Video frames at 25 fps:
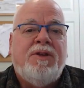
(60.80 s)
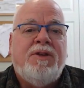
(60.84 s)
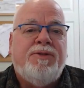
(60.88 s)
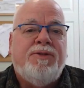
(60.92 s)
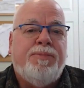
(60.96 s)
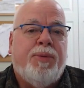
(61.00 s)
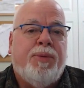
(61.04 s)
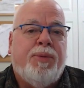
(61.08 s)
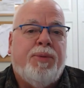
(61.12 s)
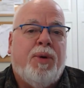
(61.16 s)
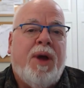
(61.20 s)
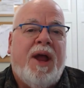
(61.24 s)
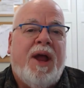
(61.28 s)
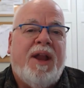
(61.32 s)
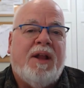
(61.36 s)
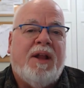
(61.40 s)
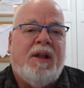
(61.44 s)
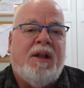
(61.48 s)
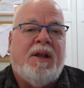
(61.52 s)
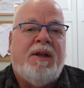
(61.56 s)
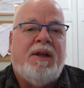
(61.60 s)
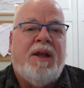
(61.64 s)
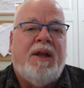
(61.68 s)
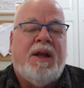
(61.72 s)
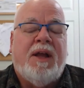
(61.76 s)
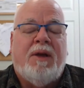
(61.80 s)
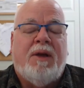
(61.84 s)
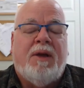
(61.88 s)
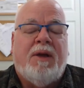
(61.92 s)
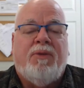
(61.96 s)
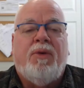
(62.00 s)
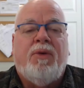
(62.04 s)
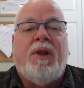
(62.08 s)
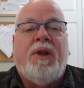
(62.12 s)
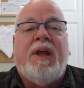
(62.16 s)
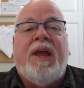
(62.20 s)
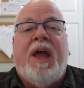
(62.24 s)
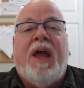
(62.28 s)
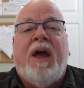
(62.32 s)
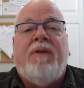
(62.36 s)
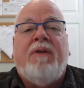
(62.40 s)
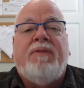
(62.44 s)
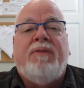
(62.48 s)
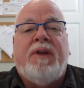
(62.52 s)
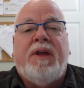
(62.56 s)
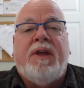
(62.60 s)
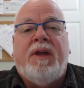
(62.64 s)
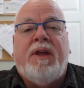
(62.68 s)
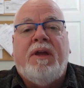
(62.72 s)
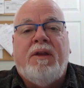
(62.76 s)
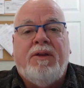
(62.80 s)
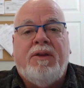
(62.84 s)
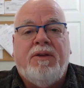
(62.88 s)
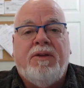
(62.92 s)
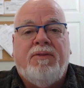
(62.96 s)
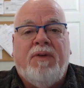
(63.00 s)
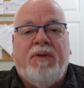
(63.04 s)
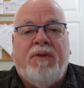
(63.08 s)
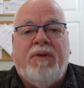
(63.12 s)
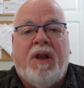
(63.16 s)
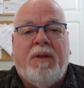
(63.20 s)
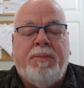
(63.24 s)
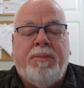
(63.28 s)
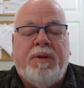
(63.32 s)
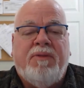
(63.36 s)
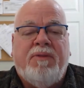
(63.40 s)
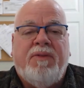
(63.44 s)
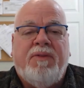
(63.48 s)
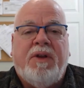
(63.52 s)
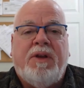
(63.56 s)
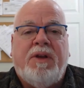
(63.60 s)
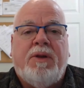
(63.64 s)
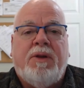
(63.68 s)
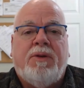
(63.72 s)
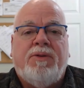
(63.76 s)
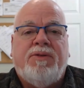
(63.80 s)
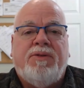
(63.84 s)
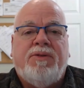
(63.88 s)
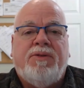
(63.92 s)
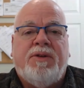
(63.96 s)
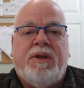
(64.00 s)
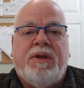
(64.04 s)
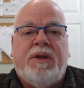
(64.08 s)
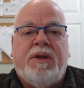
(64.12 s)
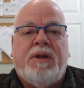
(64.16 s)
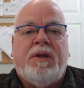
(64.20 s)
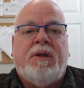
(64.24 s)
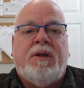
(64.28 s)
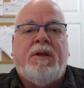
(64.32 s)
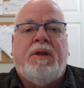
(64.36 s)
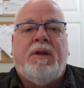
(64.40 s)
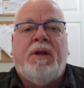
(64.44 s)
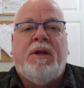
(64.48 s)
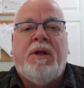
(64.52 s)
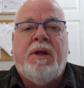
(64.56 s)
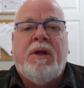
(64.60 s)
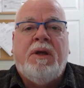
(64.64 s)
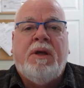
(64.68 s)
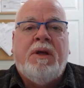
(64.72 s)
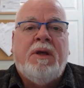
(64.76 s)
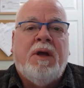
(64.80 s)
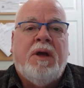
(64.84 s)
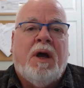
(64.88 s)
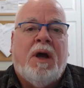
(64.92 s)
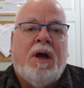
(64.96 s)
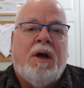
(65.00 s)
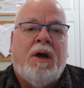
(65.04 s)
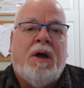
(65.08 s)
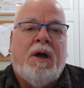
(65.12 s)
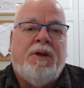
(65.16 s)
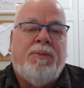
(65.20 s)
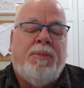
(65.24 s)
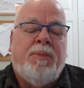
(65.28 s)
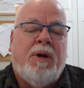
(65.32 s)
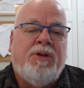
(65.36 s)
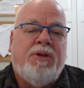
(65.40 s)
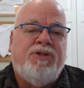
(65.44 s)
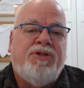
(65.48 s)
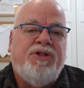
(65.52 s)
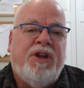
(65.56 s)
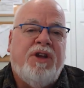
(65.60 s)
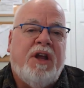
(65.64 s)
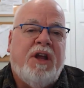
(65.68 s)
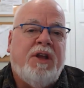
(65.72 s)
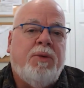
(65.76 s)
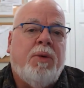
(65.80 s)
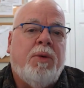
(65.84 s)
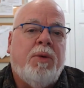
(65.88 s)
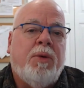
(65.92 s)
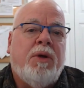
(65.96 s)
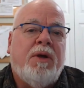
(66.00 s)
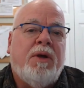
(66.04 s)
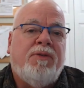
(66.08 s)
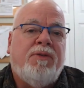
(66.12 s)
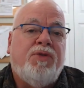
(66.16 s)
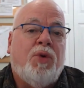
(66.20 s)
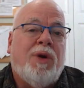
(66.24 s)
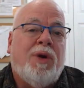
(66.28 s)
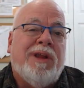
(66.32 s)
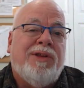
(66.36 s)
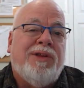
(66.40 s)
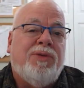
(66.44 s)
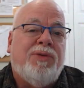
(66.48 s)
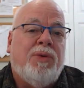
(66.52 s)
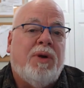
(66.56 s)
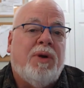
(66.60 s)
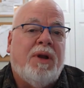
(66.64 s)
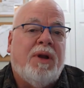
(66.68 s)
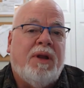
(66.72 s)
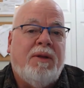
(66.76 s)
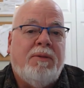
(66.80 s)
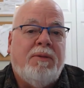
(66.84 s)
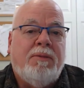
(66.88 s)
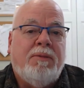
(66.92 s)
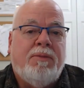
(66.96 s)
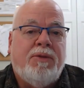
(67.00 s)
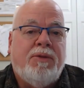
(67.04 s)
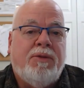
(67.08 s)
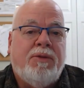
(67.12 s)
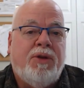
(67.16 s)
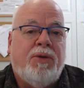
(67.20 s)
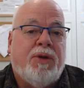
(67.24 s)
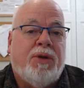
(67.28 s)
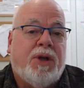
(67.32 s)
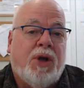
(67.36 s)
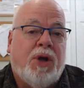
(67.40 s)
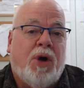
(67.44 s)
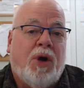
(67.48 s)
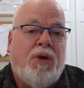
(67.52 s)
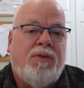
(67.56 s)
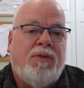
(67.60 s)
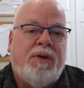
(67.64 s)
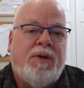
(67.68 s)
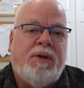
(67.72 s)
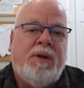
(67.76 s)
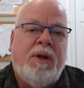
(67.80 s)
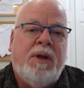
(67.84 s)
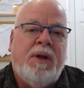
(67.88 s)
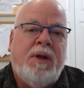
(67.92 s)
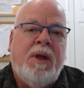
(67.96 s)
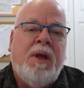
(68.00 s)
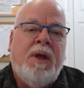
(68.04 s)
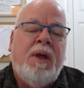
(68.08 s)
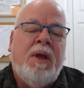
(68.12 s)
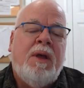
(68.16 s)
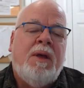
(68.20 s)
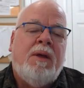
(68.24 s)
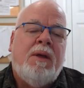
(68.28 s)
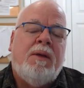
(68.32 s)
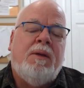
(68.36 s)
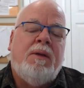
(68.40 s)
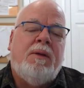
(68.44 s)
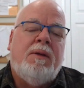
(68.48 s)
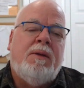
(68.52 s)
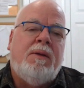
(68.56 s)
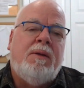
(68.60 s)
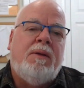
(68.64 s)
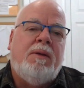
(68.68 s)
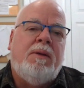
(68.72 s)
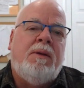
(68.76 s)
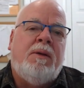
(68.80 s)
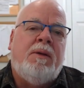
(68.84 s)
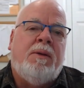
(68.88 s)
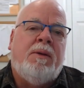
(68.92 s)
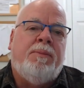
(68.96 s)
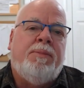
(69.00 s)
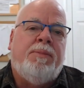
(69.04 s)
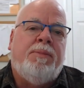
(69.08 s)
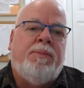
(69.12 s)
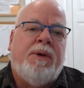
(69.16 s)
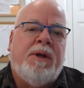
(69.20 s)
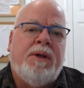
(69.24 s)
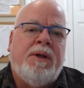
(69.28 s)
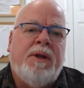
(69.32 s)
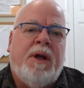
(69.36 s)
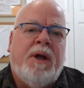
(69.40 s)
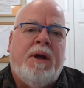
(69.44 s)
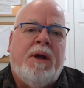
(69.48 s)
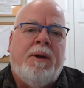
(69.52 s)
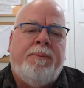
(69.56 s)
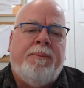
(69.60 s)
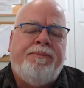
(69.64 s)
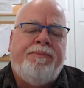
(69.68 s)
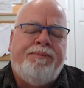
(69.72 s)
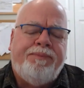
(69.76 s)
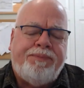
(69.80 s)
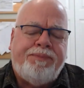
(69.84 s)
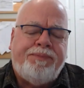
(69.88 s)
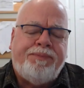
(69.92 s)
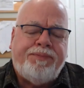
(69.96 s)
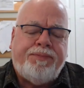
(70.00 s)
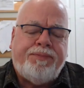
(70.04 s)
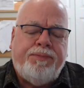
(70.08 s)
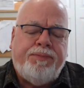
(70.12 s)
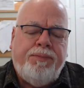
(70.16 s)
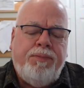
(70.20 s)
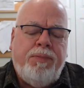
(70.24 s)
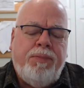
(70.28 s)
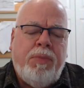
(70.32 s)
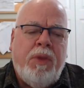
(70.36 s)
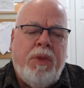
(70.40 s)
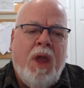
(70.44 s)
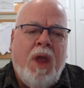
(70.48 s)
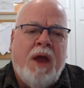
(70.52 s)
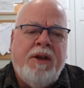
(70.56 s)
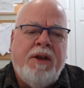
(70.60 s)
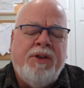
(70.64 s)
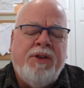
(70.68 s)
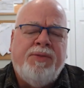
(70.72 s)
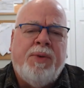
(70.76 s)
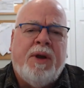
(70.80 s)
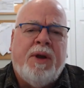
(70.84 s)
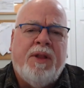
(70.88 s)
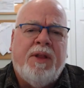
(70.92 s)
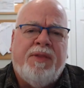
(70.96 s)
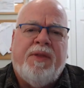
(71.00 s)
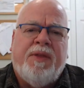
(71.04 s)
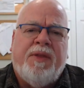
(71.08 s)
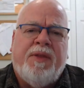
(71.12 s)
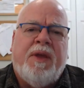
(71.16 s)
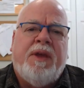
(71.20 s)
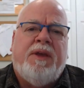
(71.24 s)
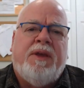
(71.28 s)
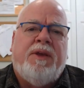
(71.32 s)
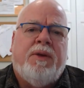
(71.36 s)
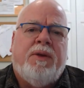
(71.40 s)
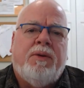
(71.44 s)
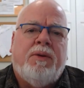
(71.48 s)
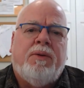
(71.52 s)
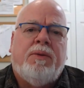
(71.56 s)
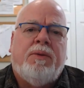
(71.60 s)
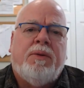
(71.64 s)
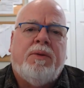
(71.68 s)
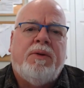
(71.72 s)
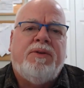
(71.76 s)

sporadically. I got really heavy developing videos in uh, about January of 2020 due to COVID. but um, I just want to thank you.